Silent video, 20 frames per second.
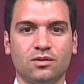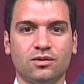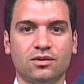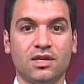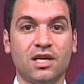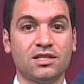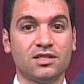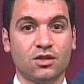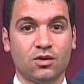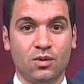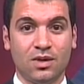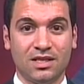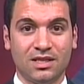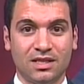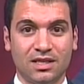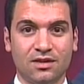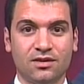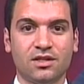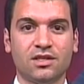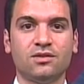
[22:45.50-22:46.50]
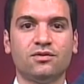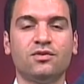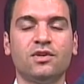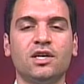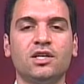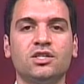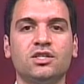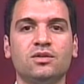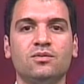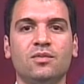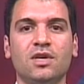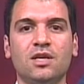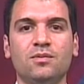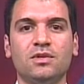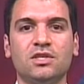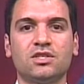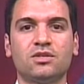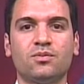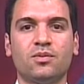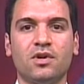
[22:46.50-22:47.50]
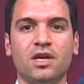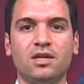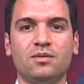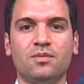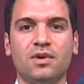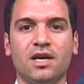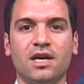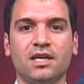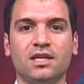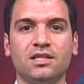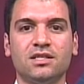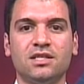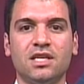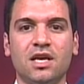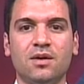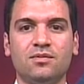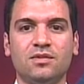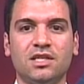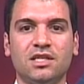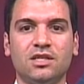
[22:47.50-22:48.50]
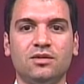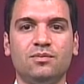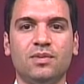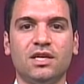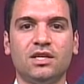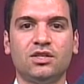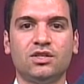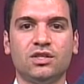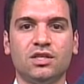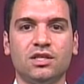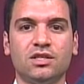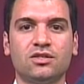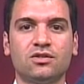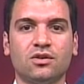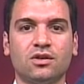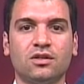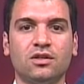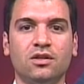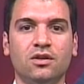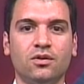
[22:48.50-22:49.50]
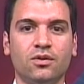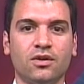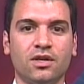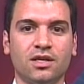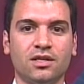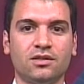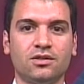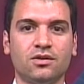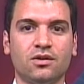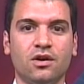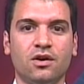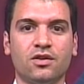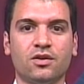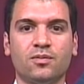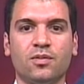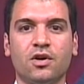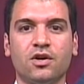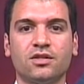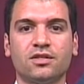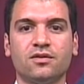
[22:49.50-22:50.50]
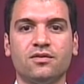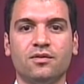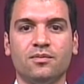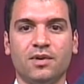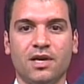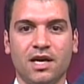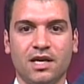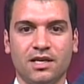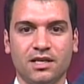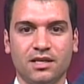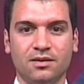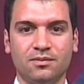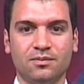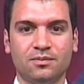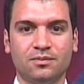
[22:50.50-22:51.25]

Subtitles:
Consequently, the infection may be spread by contaminated bed sheets or clothing to other parts of the body.